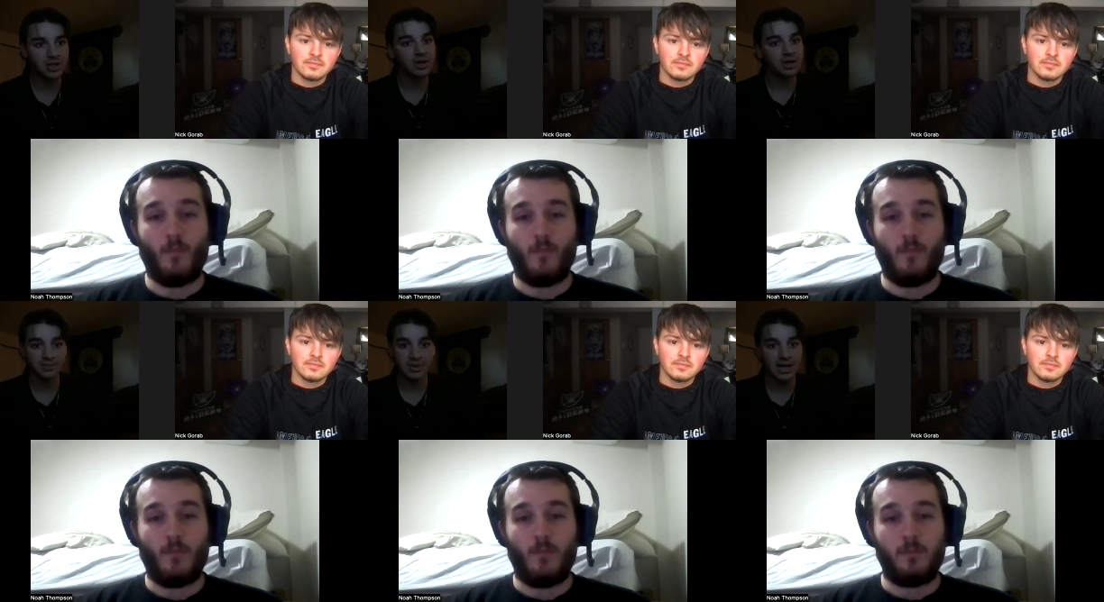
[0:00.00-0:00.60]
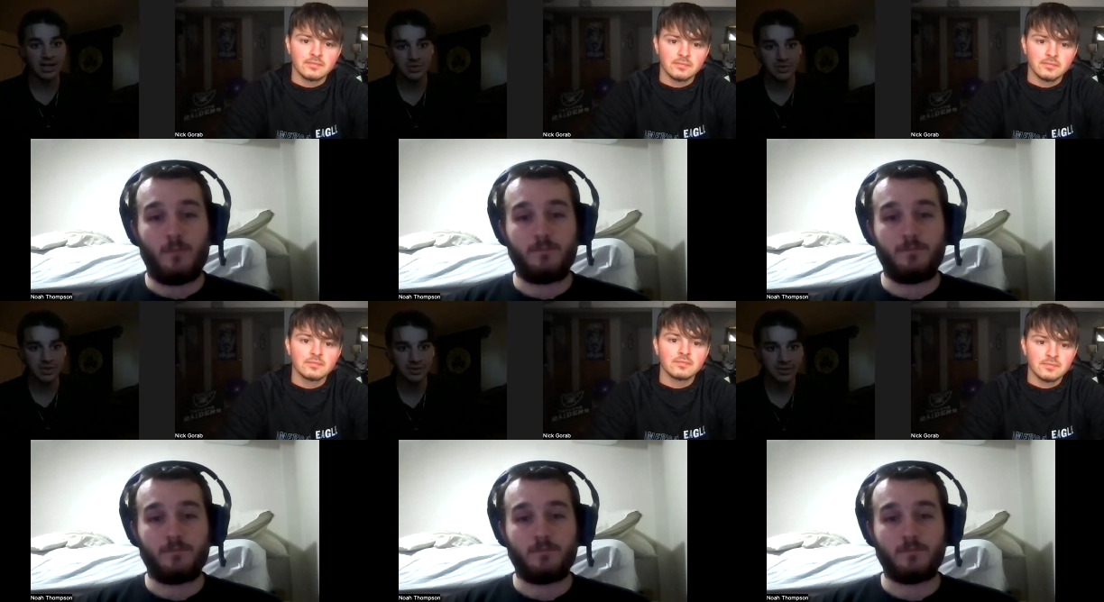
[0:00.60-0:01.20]
Speaker 1: longer, to be honest
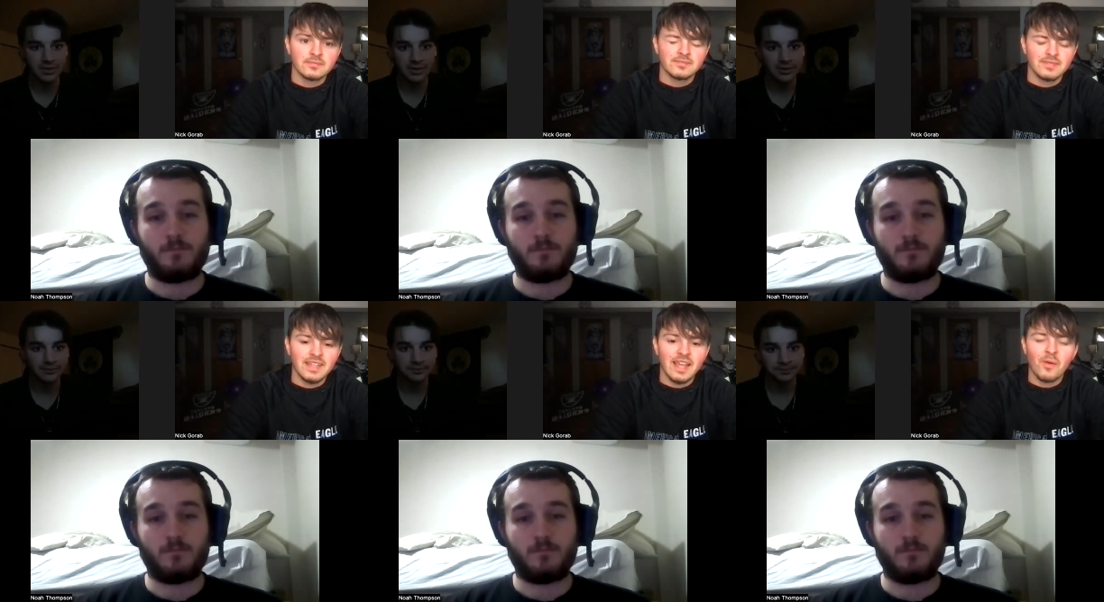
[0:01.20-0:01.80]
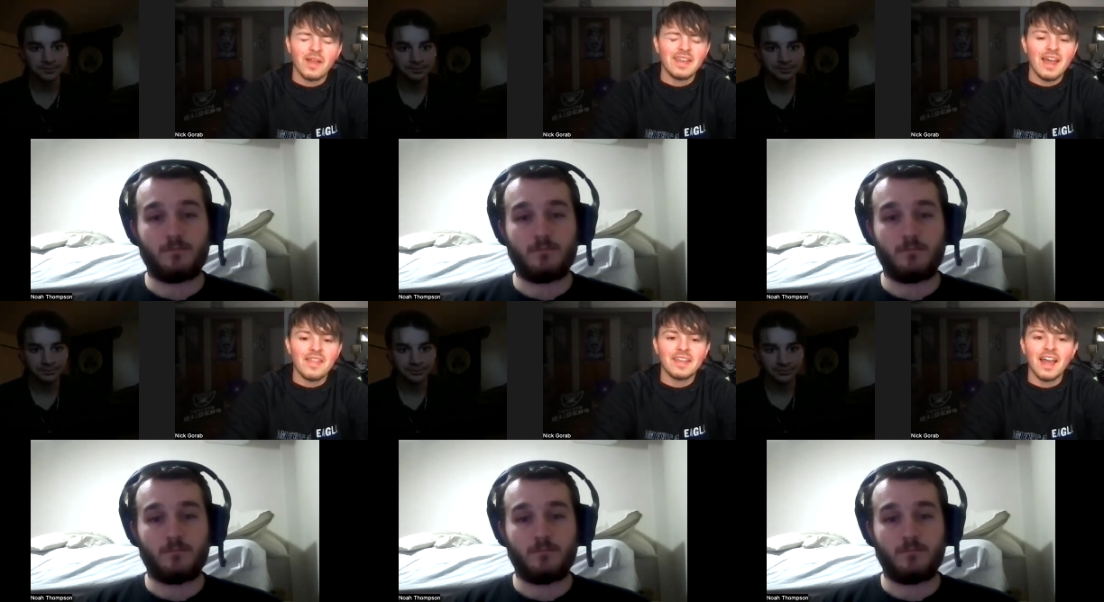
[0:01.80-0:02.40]
with you.
Speaker 2: Yeah, right
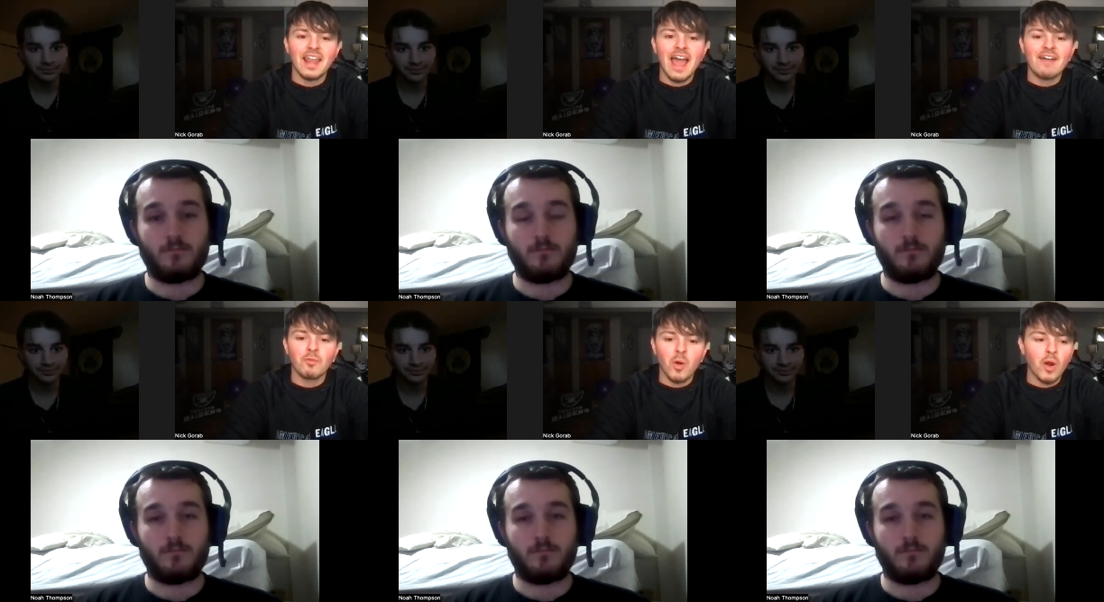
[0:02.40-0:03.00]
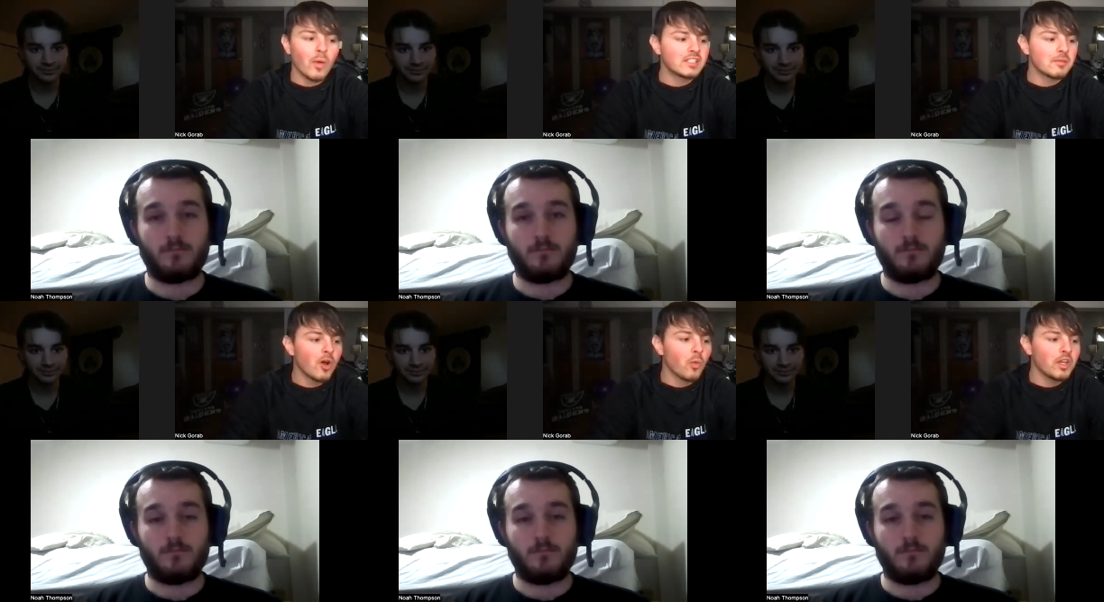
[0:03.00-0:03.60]
now they kind of have him right where he wants
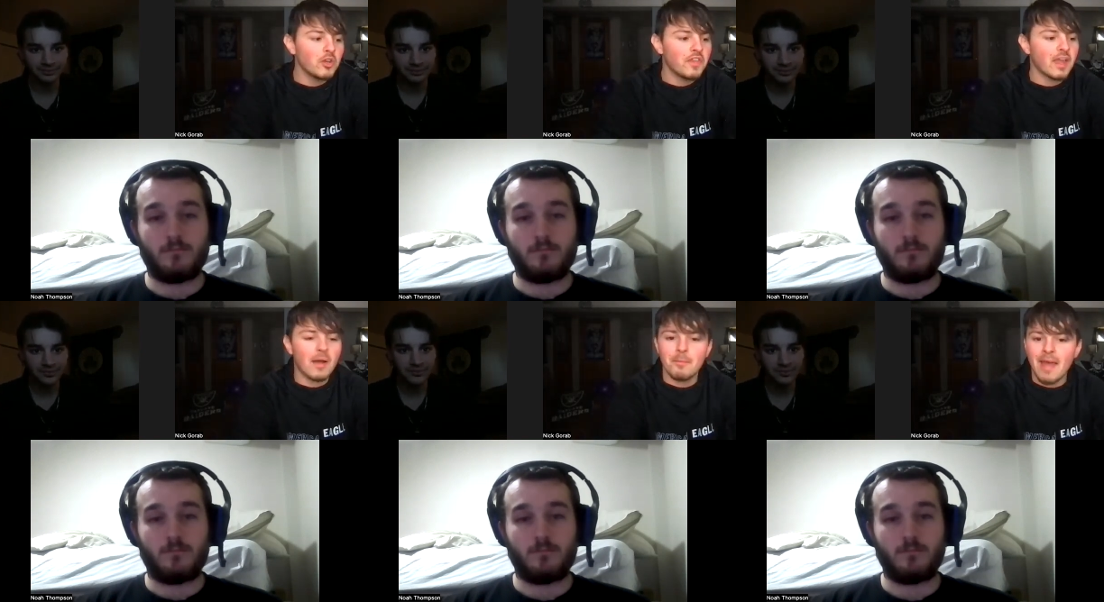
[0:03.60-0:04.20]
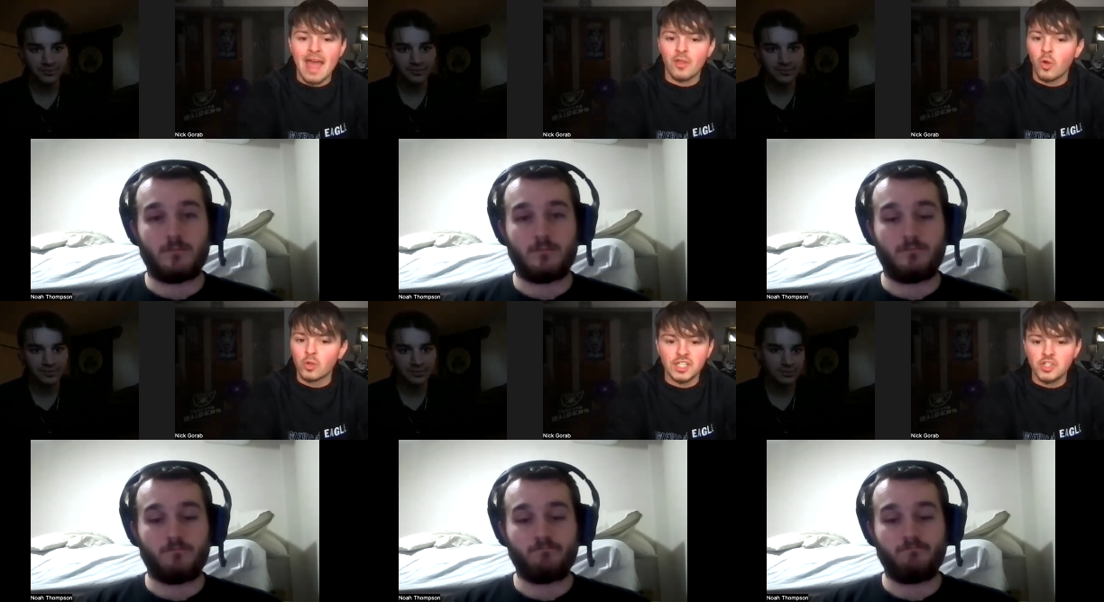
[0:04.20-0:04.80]
to know. What do you think about Matt and
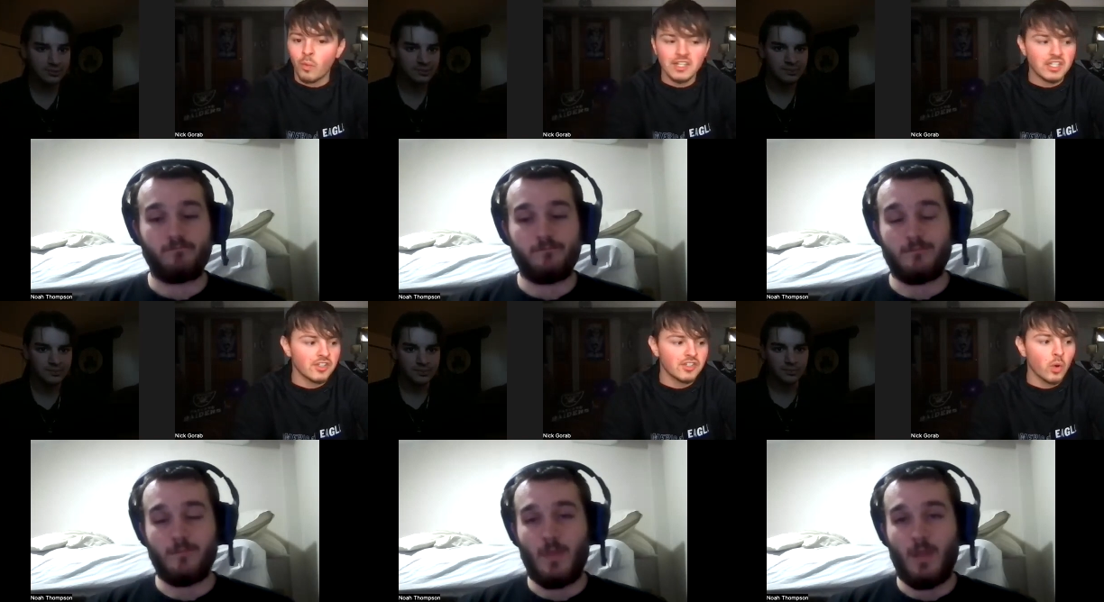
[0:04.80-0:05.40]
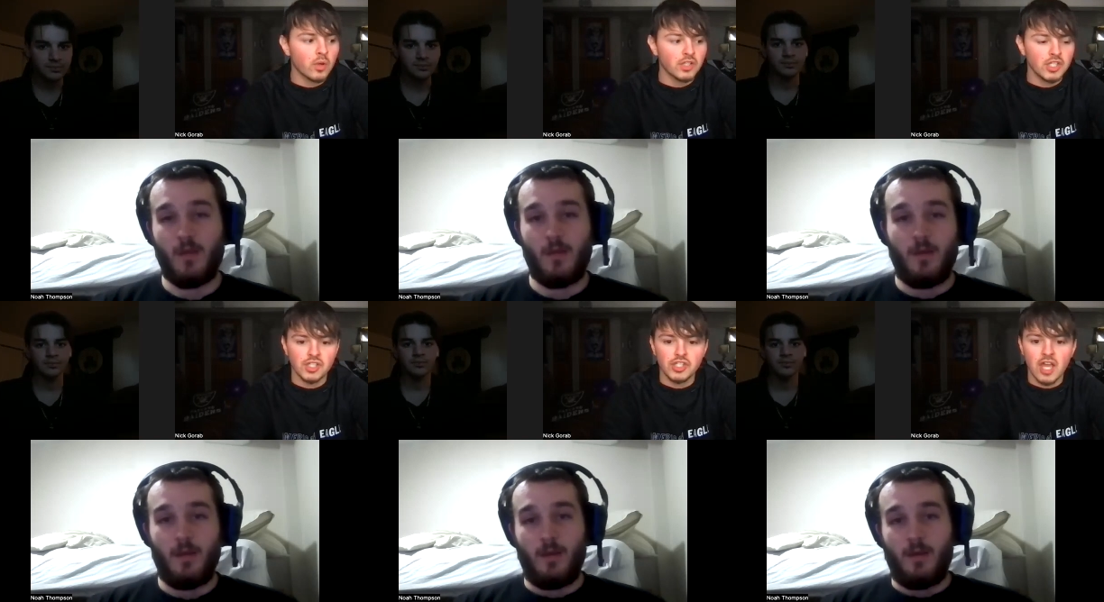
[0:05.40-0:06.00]
the whole situation and Soka
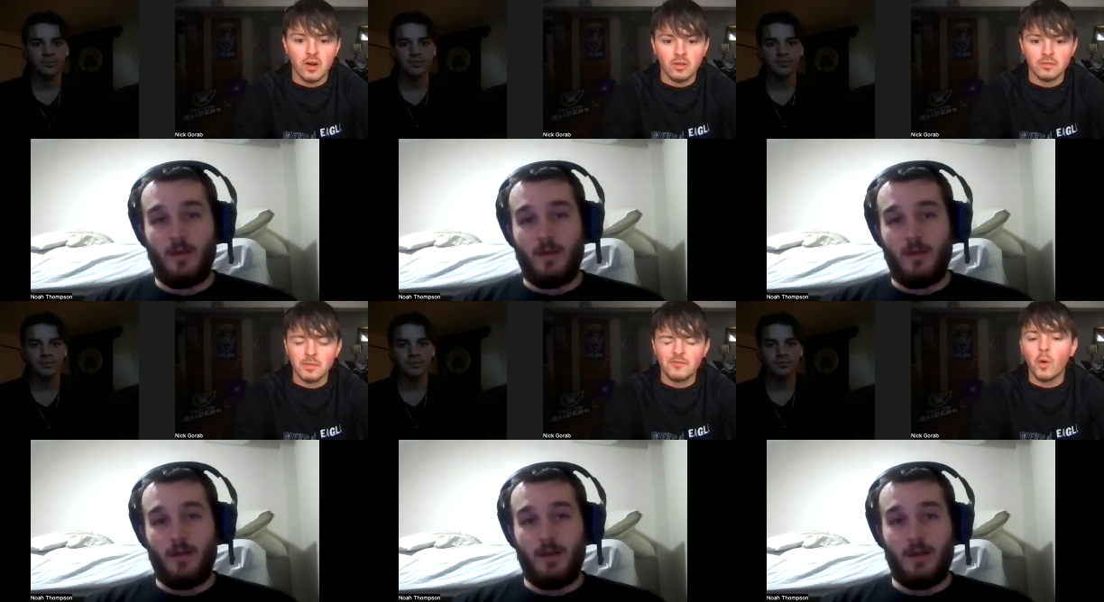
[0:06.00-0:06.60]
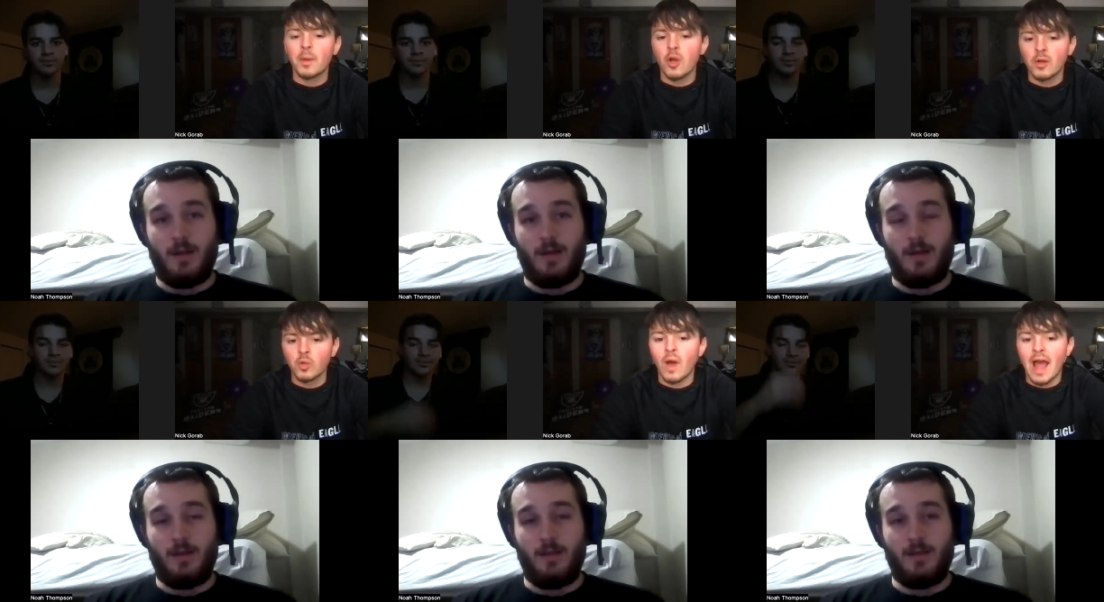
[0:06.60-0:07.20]
just in general? Before we
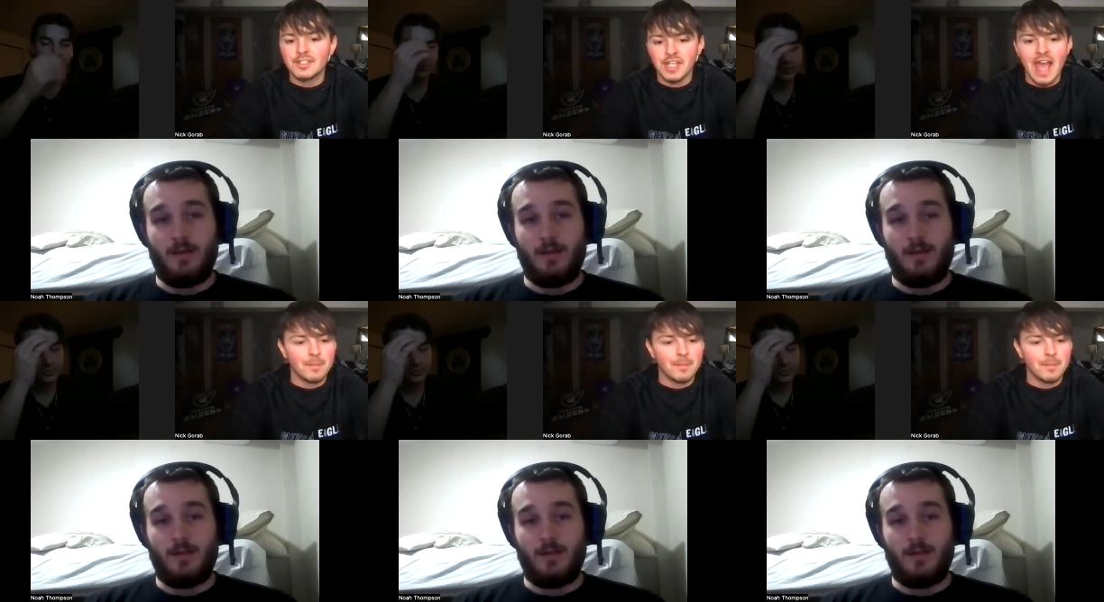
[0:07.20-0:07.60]
go into what actually